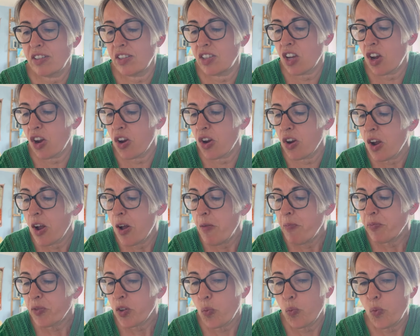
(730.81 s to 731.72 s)
So
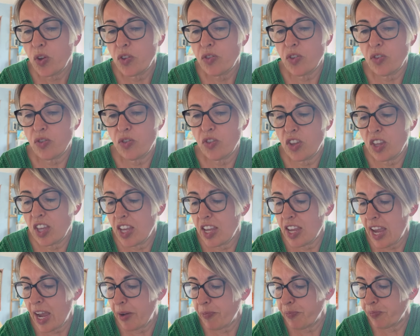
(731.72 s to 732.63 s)
with
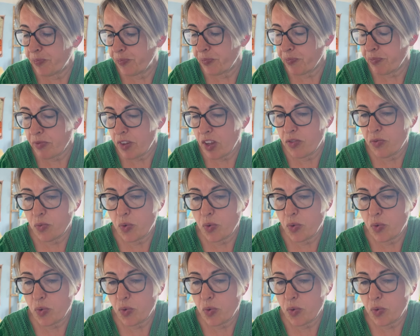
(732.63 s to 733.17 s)
the